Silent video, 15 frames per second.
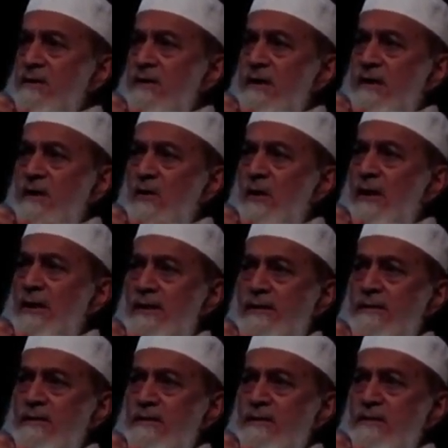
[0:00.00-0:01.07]
in the world.
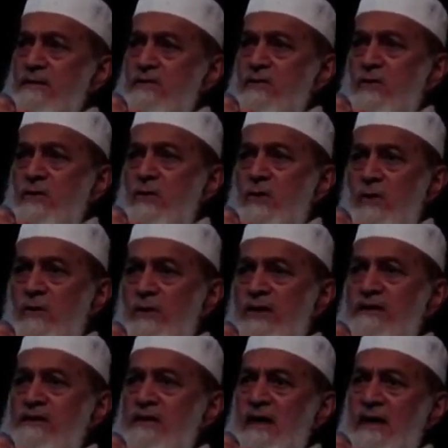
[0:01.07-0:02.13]
So
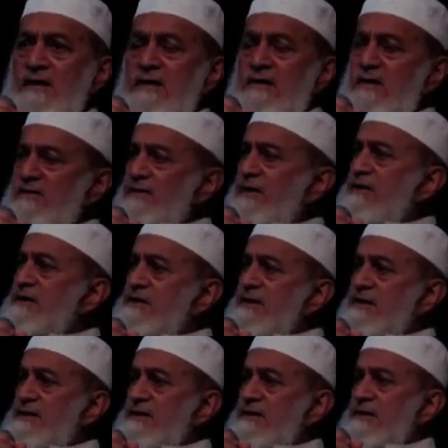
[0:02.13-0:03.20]
always there are
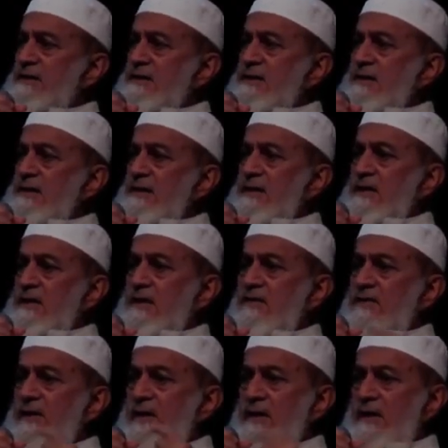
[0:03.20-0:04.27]
differences.
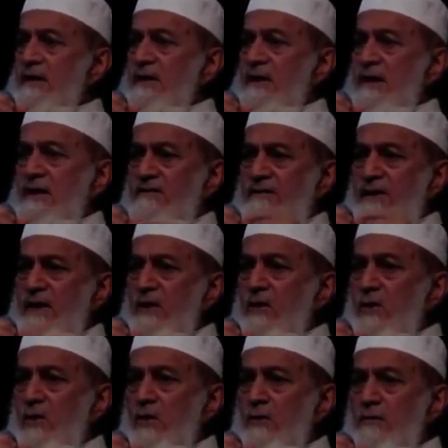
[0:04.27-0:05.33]
Even in every
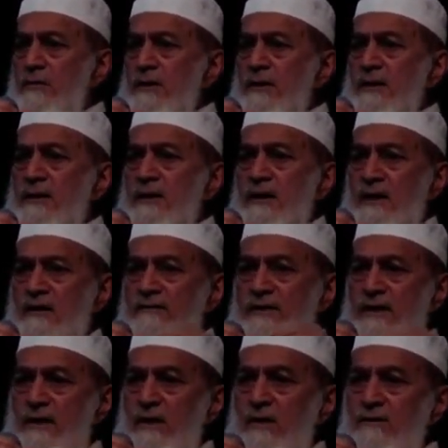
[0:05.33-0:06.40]
home,
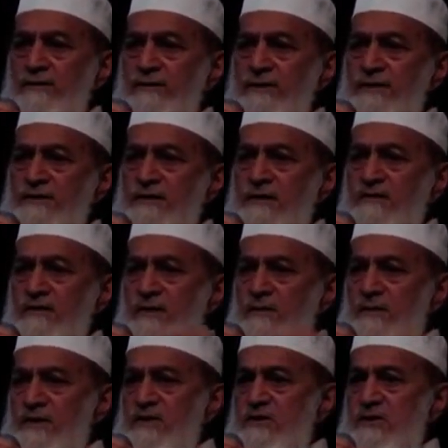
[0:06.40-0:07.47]
every office, every
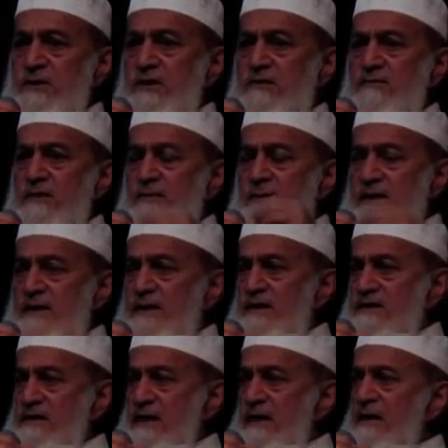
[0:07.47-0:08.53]
masjid, every
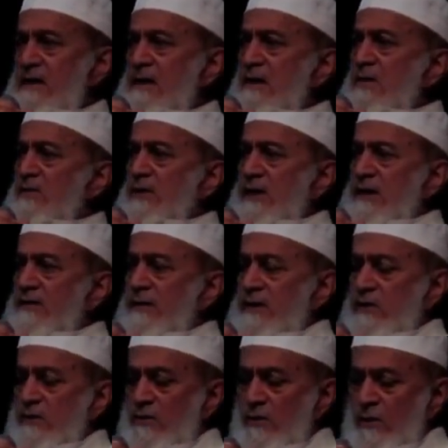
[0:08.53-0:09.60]
madrasa, wherever
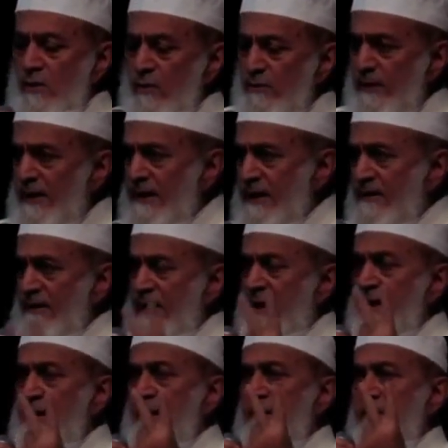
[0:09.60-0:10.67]
you go,
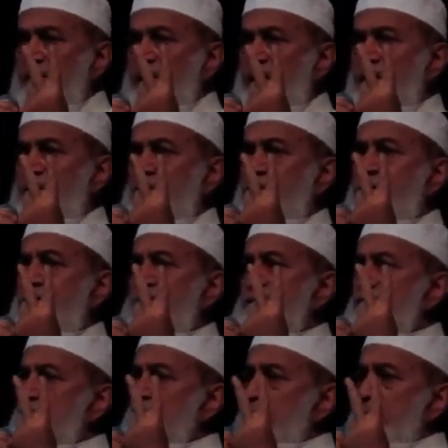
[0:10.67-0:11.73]
wherever there are
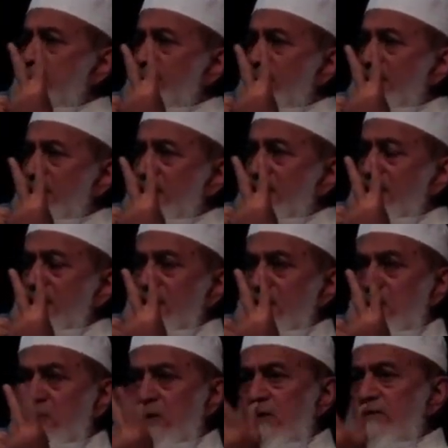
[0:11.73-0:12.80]
two people,
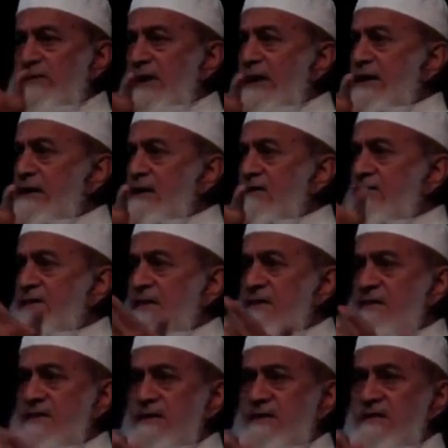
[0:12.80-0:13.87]
you will find
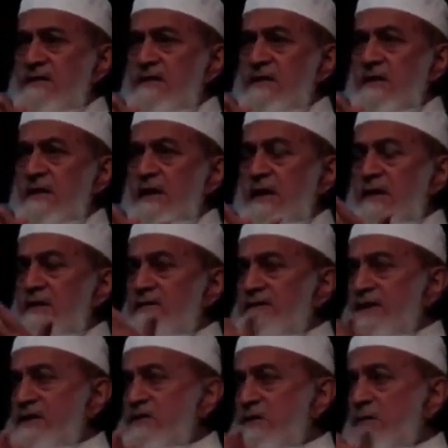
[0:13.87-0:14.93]
differences and
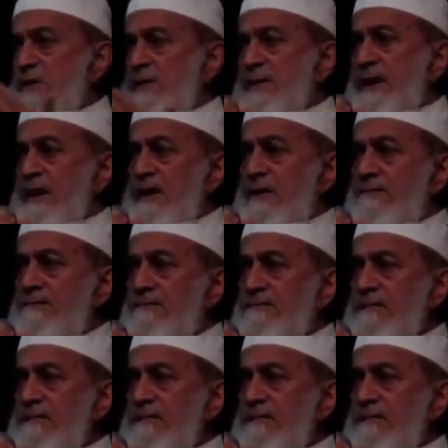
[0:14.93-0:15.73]
difference of opinion.